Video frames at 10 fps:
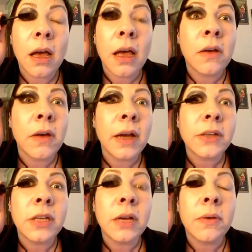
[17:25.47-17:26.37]
Oh,
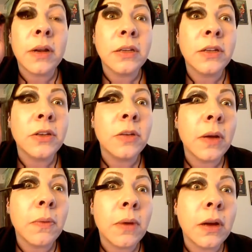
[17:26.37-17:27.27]
actually, I wanted to do
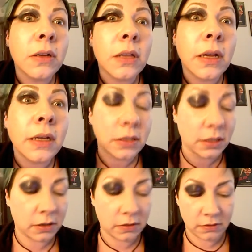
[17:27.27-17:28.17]
my waterline
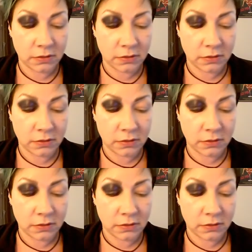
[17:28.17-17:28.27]
too.